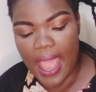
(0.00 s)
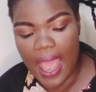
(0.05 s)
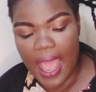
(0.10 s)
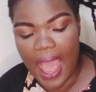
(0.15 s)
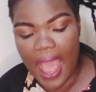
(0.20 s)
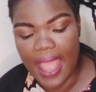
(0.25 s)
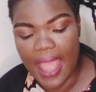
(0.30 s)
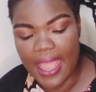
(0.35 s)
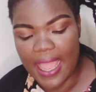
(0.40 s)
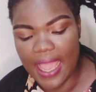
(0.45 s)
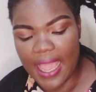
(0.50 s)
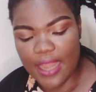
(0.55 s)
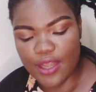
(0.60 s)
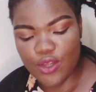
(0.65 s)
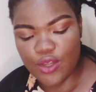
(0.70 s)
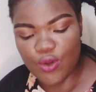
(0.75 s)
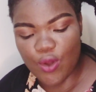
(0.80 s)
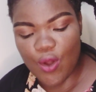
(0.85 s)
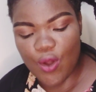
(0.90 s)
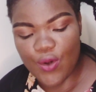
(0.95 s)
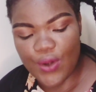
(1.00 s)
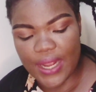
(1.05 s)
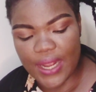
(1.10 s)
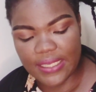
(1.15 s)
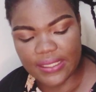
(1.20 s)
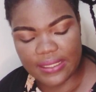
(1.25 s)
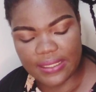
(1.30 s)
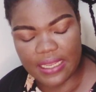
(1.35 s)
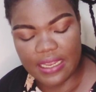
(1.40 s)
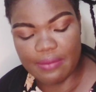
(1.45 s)
I had no
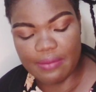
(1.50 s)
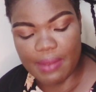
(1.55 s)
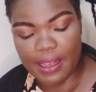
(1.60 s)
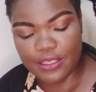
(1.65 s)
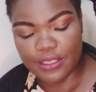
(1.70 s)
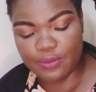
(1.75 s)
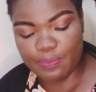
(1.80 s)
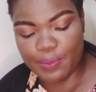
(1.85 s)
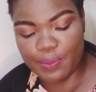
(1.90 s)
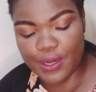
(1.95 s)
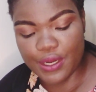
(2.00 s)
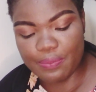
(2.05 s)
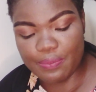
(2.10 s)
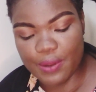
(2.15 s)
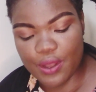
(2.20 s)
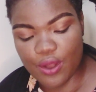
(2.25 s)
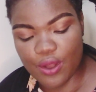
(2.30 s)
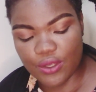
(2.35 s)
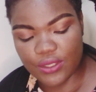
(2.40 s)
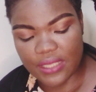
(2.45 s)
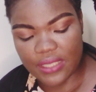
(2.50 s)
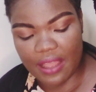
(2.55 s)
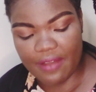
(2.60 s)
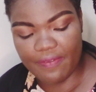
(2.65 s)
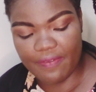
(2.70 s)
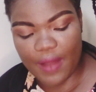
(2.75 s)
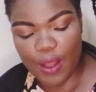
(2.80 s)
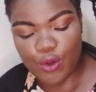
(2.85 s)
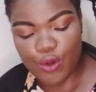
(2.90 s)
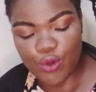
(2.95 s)
rest in my spirit because I
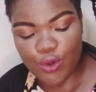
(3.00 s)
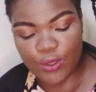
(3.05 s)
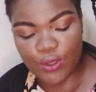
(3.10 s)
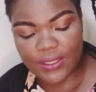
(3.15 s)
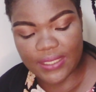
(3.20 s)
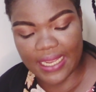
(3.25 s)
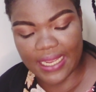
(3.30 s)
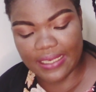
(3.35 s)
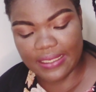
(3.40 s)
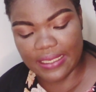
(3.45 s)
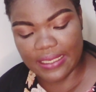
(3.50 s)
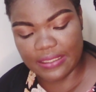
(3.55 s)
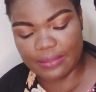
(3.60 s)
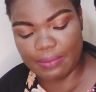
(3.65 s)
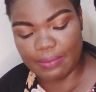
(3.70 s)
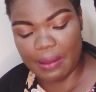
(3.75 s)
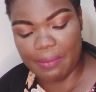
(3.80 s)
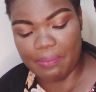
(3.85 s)
found not Titus my